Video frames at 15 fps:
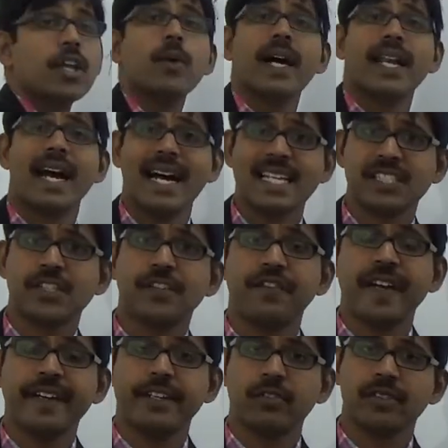You are asked to
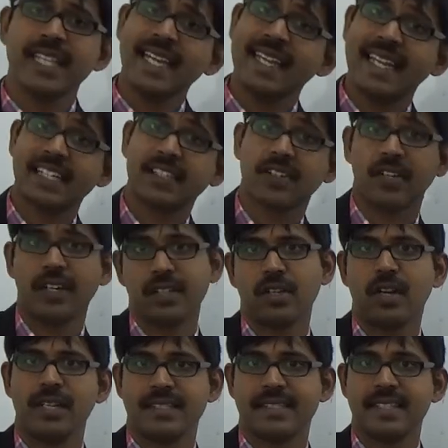find out the electron
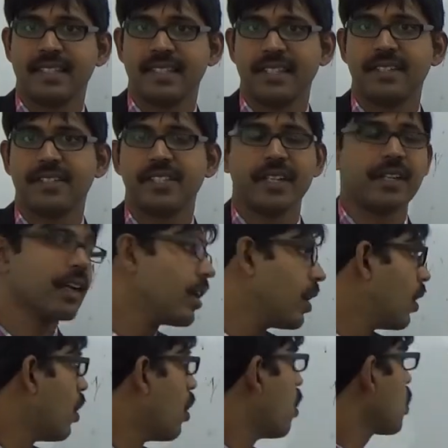concentration.
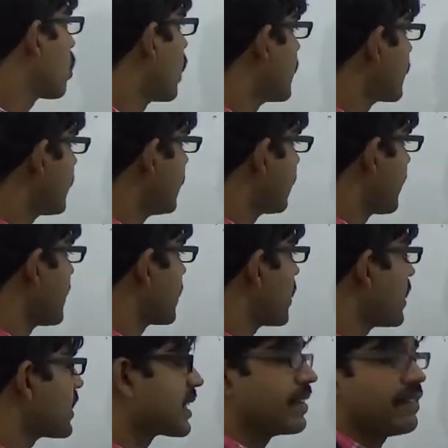Hole
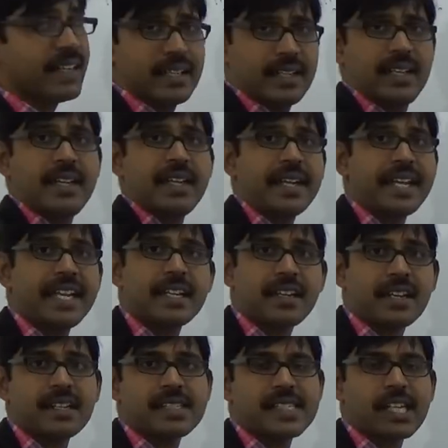concentration is given,
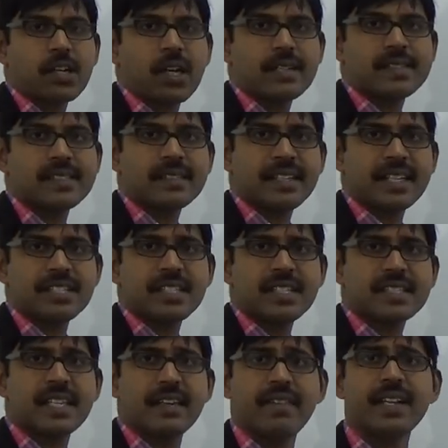intrinsic concentration
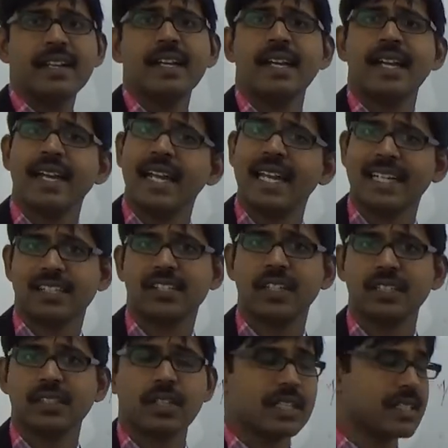is given,
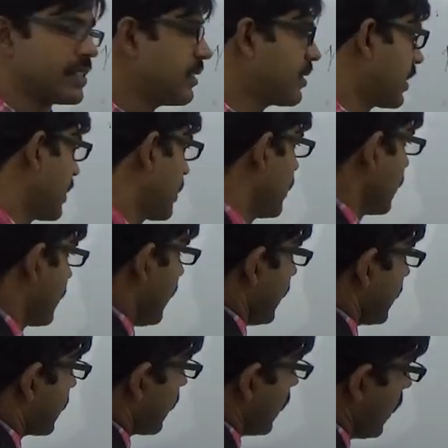electron concentration is asked.